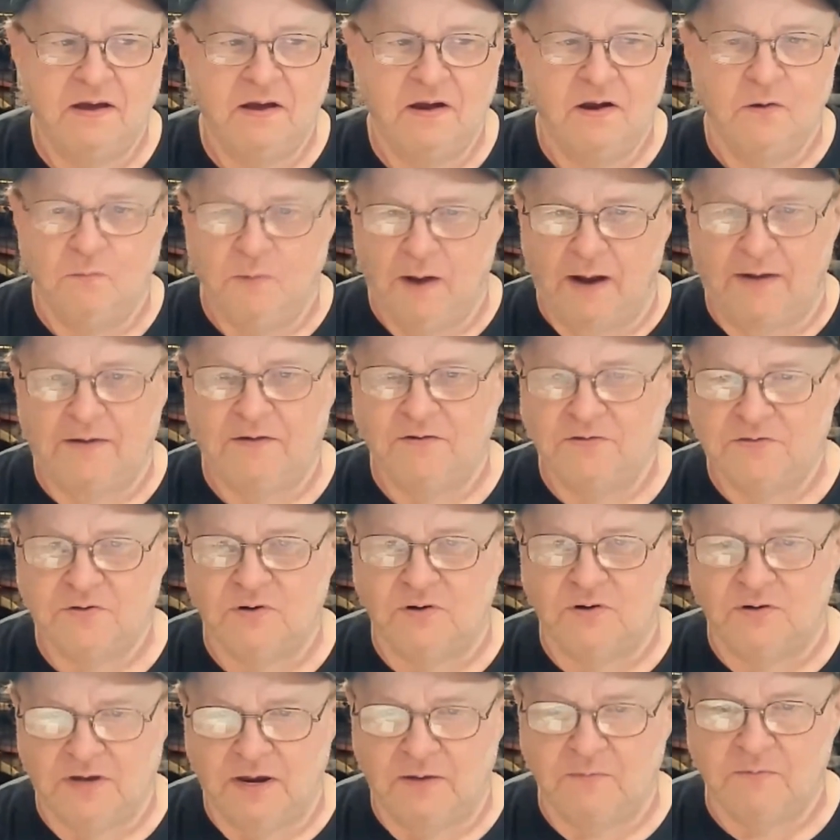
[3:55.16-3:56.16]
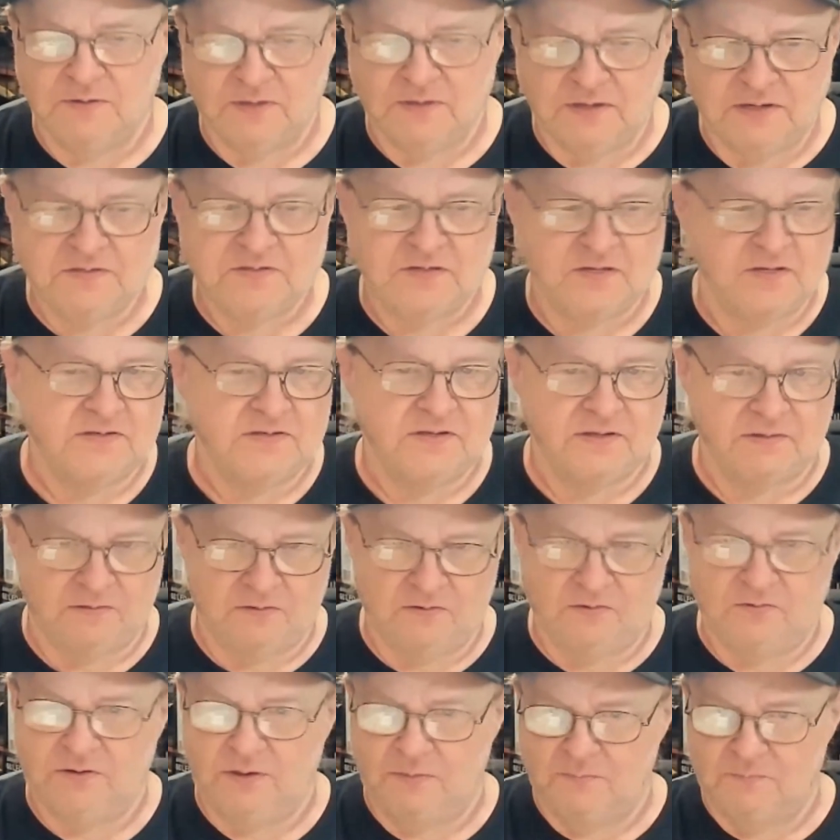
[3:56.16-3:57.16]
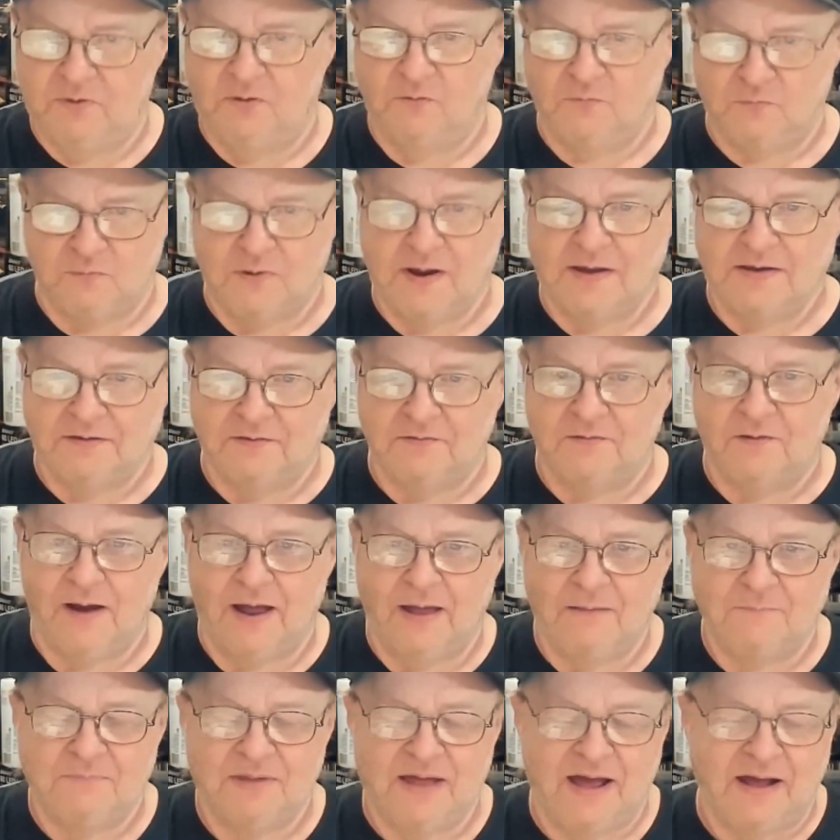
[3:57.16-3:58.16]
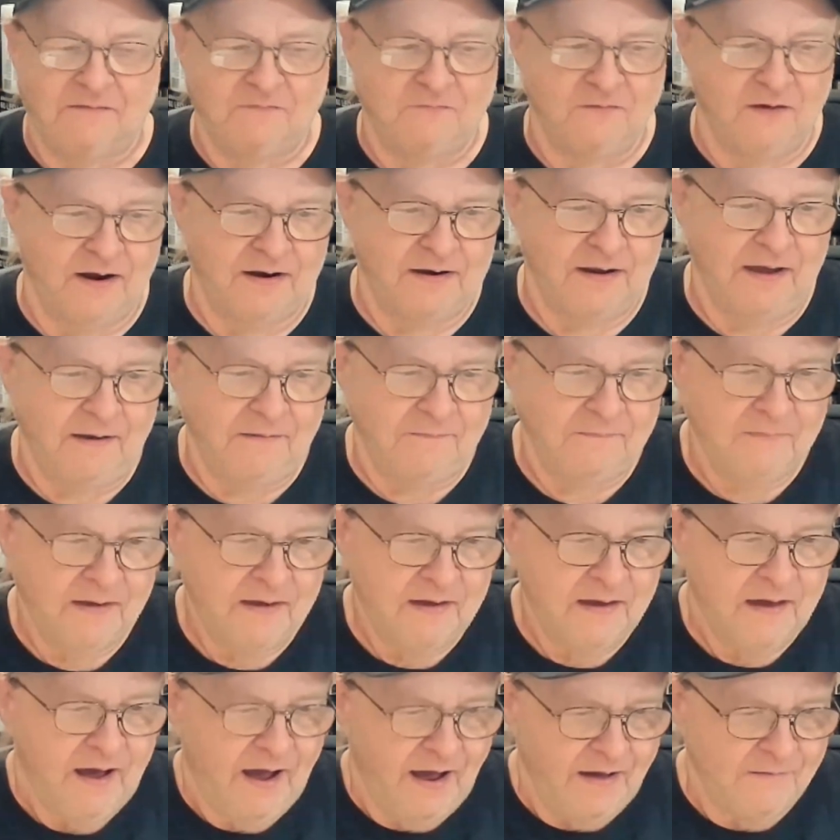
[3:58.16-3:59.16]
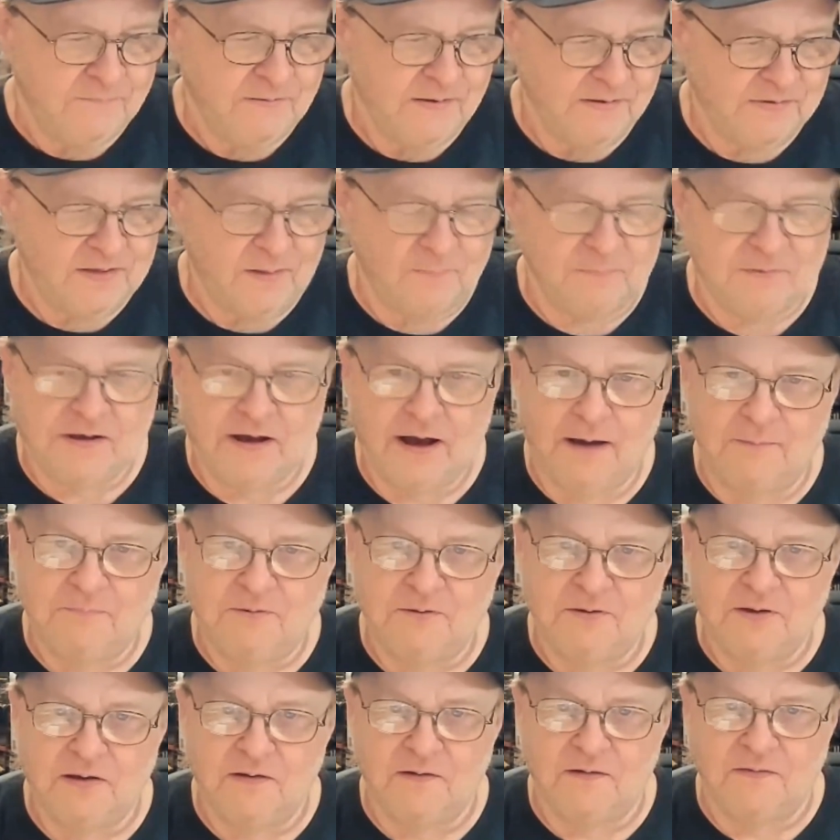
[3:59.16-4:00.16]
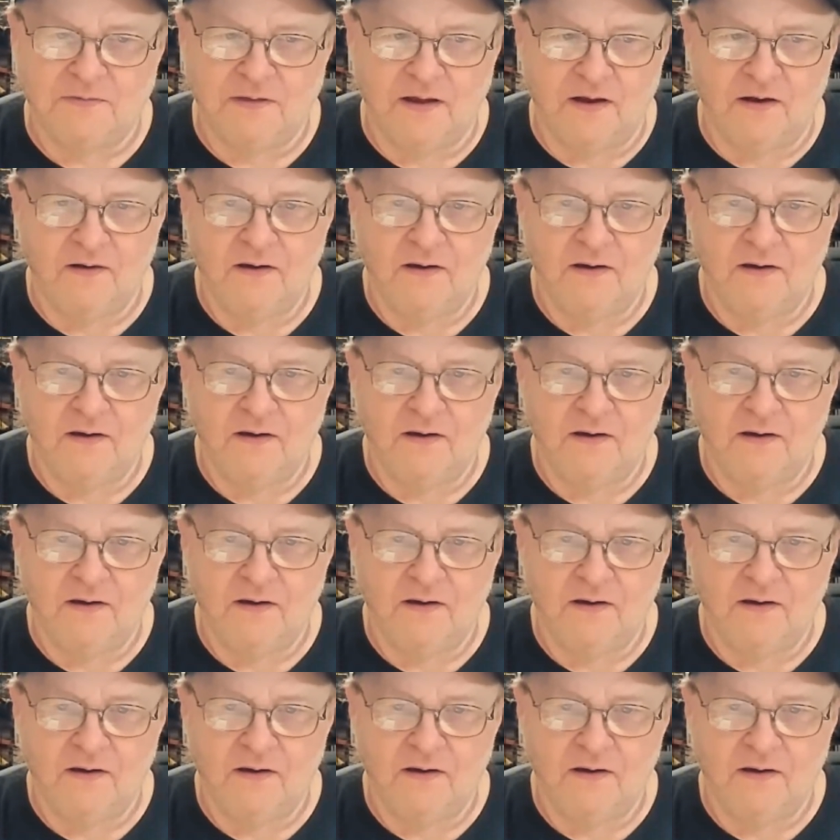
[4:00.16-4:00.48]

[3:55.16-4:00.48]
Record Store Day releases, including both regular and Black Friday. I picked up a couple here and there,